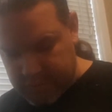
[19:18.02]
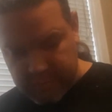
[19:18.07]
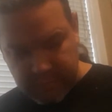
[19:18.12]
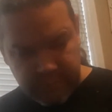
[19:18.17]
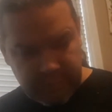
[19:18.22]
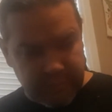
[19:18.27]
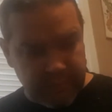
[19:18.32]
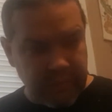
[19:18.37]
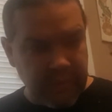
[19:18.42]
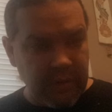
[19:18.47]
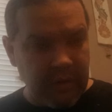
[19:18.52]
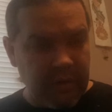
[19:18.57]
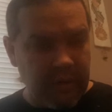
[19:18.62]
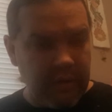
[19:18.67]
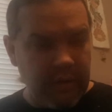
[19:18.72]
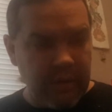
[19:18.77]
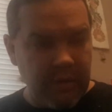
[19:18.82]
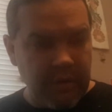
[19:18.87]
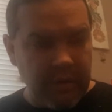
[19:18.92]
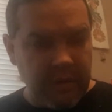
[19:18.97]
and
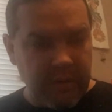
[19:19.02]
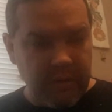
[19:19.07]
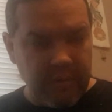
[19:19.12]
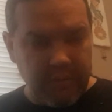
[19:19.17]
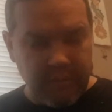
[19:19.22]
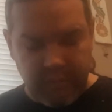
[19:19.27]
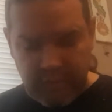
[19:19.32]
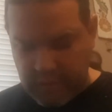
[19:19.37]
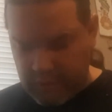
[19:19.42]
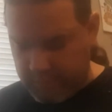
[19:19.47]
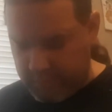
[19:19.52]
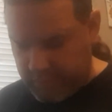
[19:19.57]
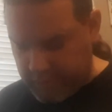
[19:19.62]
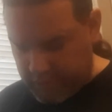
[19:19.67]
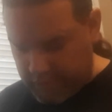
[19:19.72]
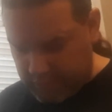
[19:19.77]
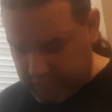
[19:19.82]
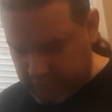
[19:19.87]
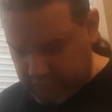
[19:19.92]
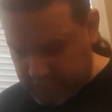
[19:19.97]
really pick
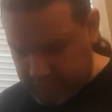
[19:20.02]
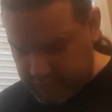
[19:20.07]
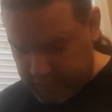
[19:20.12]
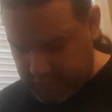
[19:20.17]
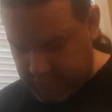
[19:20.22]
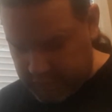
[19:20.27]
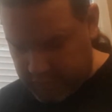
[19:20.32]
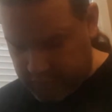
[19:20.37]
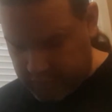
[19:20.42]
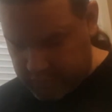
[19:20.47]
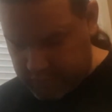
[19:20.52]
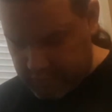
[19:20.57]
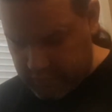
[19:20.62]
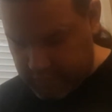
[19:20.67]
out those details.